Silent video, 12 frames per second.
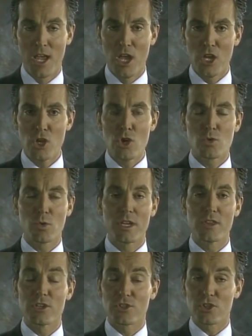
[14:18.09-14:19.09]

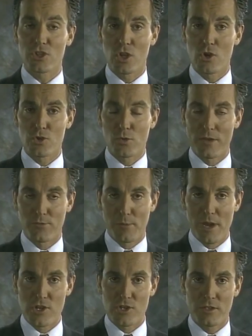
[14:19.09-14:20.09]
Usually this disclosure
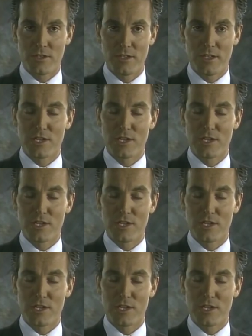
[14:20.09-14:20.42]
information